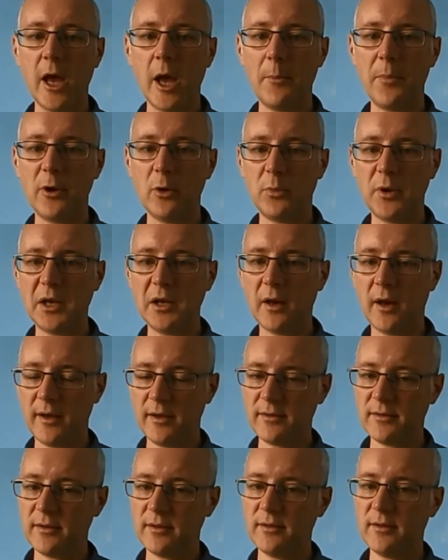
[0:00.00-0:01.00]
but it'd be
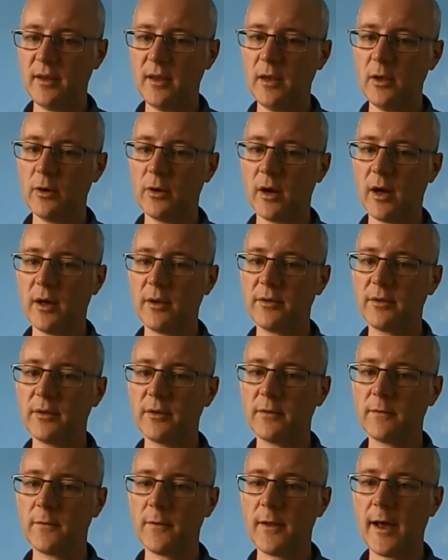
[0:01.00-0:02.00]
nice to see your
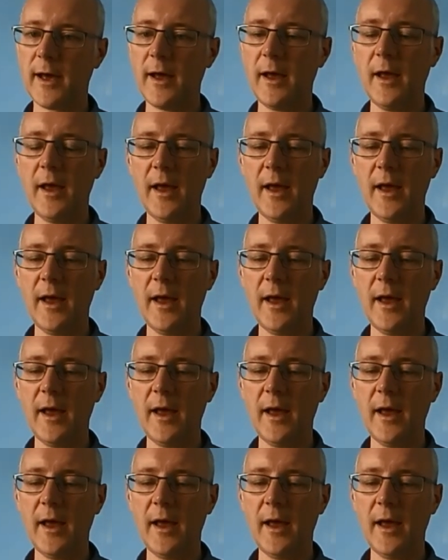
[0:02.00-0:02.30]
answers for that